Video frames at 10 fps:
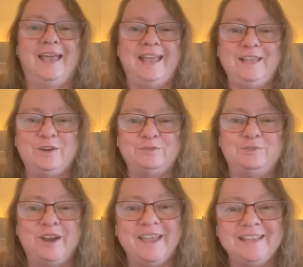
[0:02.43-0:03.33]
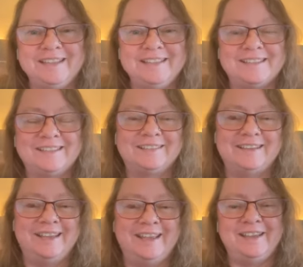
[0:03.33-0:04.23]
Hello, friends.
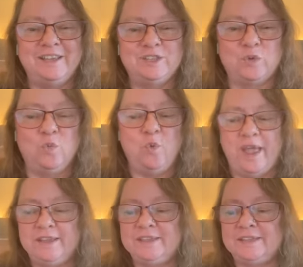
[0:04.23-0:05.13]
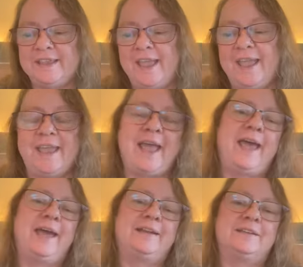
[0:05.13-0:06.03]
It is Wednesday
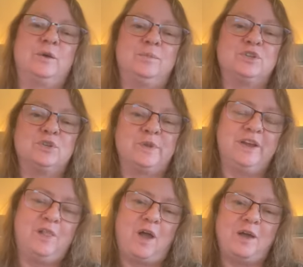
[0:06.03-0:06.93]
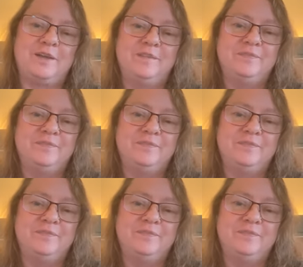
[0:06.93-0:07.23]
at almost 3 o'clock